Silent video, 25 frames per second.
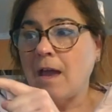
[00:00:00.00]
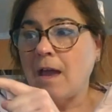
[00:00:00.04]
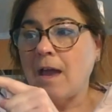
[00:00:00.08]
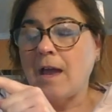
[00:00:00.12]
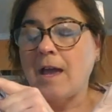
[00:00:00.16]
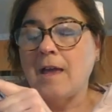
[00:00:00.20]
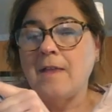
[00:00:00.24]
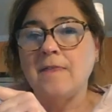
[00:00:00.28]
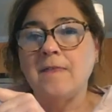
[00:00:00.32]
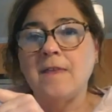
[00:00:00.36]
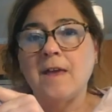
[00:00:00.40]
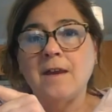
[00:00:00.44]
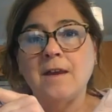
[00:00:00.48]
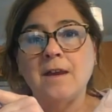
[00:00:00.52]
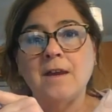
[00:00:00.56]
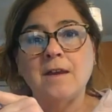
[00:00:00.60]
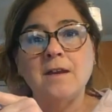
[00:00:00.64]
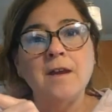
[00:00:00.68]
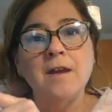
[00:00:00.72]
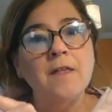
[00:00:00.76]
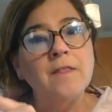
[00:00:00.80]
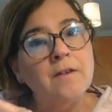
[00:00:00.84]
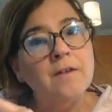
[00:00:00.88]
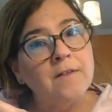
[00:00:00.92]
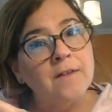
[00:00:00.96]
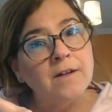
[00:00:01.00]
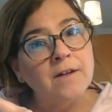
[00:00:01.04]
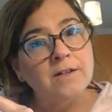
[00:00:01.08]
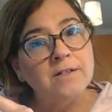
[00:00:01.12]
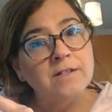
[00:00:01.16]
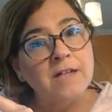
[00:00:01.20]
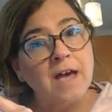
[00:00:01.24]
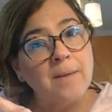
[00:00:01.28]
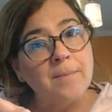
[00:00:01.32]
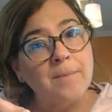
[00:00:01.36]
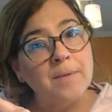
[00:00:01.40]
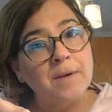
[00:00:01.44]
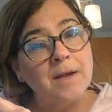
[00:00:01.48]
And then another little
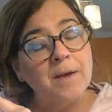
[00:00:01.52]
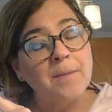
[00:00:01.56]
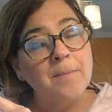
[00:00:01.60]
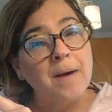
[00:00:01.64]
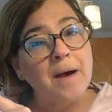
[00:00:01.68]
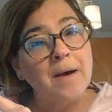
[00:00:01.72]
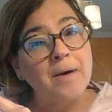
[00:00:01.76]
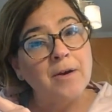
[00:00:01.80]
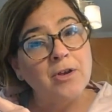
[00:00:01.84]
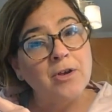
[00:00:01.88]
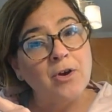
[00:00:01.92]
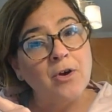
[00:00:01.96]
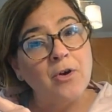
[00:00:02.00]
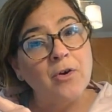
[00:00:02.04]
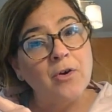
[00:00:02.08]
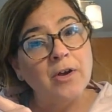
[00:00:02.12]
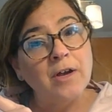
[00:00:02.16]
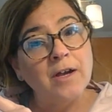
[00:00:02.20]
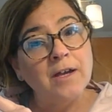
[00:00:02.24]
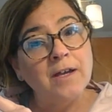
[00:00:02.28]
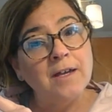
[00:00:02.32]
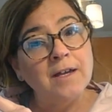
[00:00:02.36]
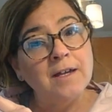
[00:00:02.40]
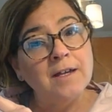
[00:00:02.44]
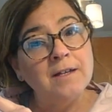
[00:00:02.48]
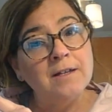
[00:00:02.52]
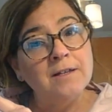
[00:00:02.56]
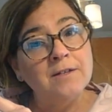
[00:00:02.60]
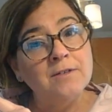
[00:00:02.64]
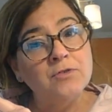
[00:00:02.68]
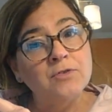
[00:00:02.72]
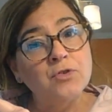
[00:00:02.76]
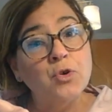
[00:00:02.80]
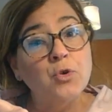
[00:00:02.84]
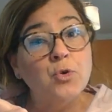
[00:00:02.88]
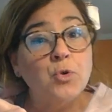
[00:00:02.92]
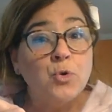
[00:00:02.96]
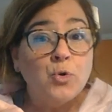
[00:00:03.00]
topic about yoga
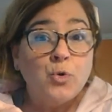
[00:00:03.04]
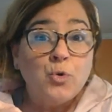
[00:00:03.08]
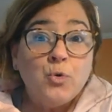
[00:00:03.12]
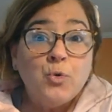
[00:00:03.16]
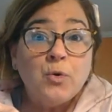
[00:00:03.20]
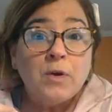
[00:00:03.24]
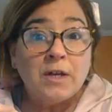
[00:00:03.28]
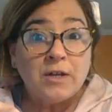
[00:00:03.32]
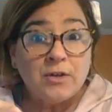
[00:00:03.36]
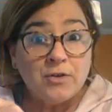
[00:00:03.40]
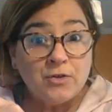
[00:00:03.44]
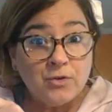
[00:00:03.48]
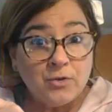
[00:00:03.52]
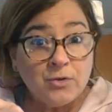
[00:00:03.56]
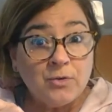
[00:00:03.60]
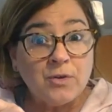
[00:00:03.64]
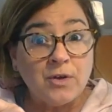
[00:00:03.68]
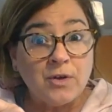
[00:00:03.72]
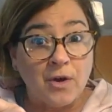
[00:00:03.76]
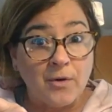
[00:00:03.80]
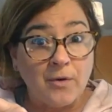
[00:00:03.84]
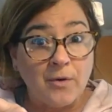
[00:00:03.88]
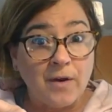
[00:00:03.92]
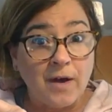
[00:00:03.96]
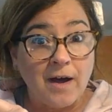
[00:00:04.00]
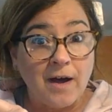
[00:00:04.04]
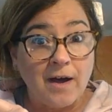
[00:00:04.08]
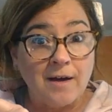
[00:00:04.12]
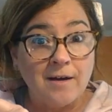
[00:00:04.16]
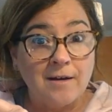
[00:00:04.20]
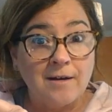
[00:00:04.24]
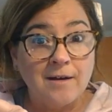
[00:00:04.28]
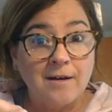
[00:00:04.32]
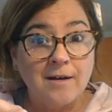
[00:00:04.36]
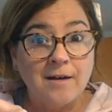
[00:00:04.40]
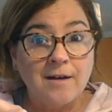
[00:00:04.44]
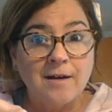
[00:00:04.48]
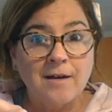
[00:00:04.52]
is, who can do yoga?
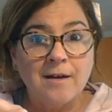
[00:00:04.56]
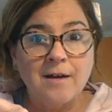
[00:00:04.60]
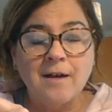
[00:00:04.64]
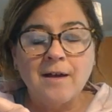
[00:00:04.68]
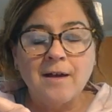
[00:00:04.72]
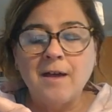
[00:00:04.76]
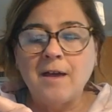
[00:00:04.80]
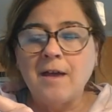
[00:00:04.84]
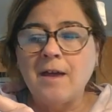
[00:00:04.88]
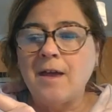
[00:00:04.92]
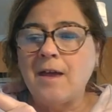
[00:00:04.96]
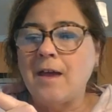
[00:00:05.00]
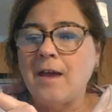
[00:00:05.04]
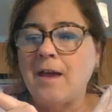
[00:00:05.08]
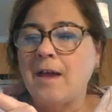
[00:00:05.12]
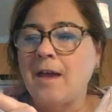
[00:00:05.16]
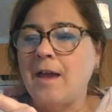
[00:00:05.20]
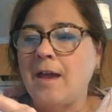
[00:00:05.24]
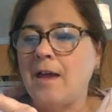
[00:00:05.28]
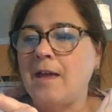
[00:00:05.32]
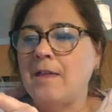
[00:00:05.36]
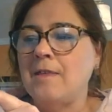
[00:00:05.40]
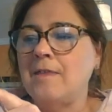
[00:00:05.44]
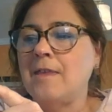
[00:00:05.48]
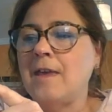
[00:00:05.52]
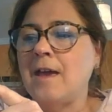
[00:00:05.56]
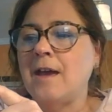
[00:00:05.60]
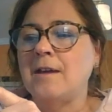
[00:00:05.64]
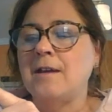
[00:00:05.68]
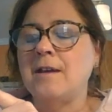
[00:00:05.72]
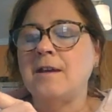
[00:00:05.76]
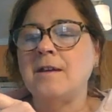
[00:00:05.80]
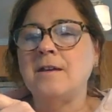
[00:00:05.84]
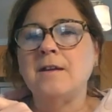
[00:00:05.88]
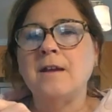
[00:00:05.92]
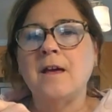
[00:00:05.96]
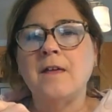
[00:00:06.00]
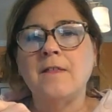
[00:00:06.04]
And then
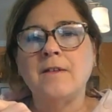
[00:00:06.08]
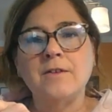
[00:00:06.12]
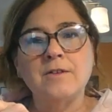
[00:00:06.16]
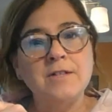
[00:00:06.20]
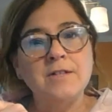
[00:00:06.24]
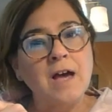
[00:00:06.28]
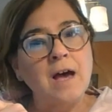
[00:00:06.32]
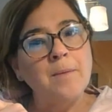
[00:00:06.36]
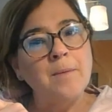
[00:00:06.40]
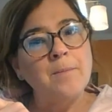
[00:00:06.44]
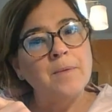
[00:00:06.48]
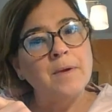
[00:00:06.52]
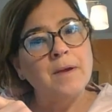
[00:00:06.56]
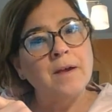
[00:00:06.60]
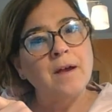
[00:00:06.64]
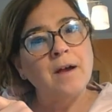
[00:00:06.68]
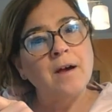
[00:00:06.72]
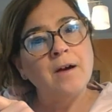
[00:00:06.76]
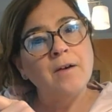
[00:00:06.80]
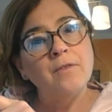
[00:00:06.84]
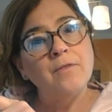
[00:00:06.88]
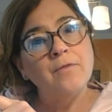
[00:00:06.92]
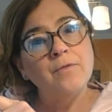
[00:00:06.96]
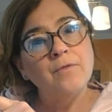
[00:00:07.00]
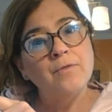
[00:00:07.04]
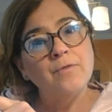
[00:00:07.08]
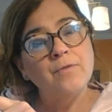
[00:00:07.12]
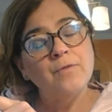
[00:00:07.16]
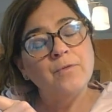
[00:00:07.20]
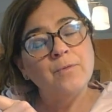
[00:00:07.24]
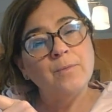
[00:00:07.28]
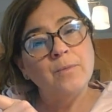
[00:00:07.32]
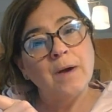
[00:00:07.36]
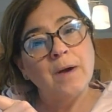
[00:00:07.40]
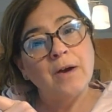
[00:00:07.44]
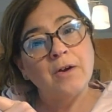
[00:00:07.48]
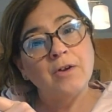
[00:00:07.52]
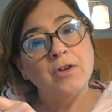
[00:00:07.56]
another topic
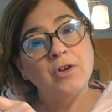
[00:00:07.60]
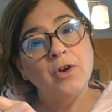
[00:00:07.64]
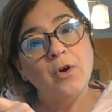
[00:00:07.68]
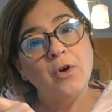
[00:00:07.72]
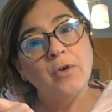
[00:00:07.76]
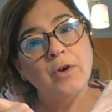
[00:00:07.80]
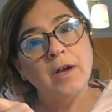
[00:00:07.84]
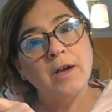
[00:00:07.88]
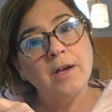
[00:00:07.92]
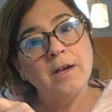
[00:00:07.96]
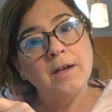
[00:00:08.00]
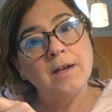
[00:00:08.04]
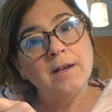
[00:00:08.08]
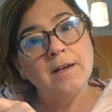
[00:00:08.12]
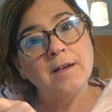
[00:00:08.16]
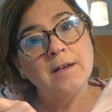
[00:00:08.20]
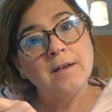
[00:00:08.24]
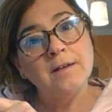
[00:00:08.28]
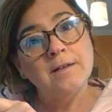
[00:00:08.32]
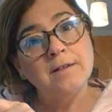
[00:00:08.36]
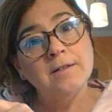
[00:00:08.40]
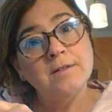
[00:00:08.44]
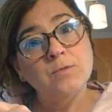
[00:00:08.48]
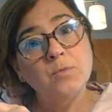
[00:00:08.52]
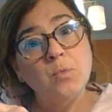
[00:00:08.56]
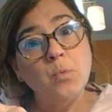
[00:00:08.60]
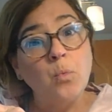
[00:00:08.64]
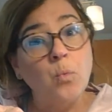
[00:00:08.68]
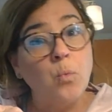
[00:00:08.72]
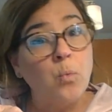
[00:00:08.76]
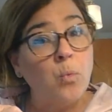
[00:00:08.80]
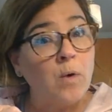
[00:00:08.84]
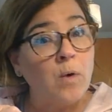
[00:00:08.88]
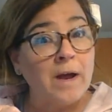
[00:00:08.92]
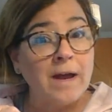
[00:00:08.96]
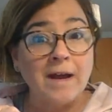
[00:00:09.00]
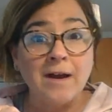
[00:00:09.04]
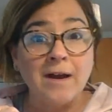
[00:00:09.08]
about yoga is,
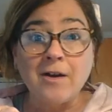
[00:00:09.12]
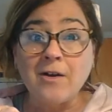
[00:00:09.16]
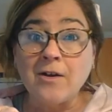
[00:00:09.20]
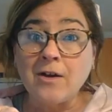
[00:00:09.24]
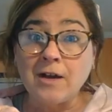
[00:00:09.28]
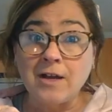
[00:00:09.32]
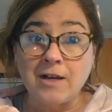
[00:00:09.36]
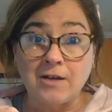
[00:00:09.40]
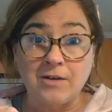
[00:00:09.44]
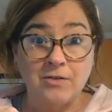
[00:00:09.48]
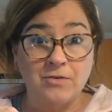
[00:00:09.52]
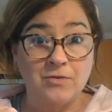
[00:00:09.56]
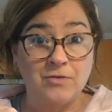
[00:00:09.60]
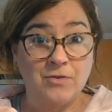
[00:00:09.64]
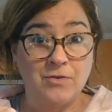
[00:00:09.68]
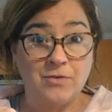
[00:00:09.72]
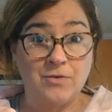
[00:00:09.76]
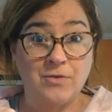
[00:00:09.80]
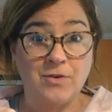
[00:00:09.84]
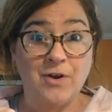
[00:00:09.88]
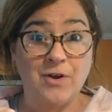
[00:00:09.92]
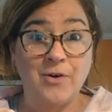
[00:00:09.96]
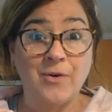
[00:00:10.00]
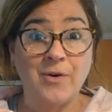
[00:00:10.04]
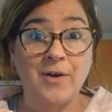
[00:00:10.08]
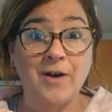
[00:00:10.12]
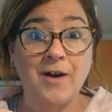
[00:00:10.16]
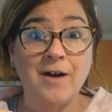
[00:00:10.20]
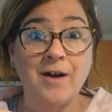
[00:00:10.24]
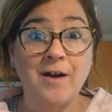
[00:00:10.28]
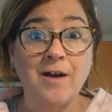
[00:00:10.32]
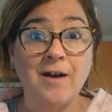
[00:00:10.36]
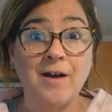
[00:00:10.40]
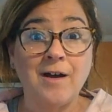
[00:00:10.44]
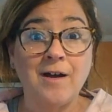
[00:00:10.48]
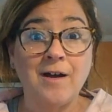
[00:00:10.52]
where can you do yoga?